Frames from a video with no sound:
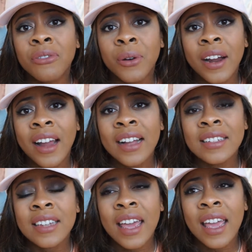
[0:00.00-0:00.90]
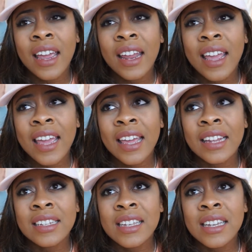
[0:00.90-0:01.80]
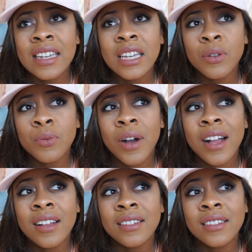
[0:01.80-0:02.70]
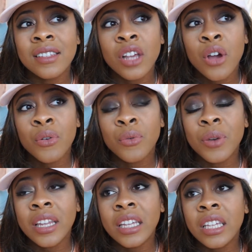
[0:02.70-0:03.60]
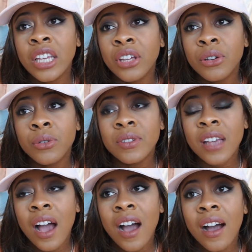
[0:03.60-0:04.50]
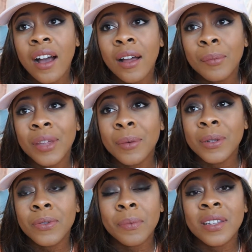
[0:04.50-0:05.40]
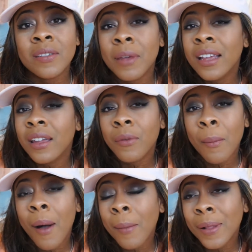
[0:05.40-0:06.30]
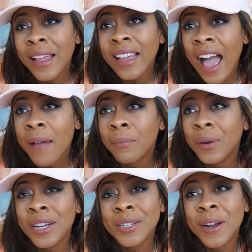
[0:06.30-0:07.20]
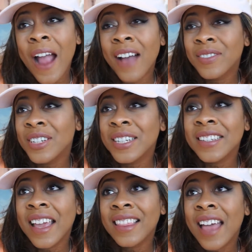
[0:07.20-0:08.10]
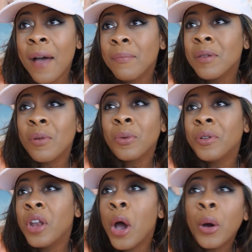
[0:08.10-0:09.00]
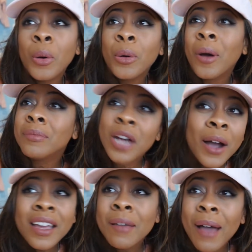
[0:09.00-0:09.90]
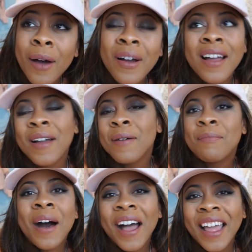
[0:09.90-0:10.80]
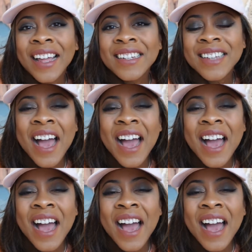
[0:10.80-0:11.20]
for it, I did. And he was really cute. He was from the Dominican Republic. I'm pretty sure after just saying that, people will know who I'm talking about. But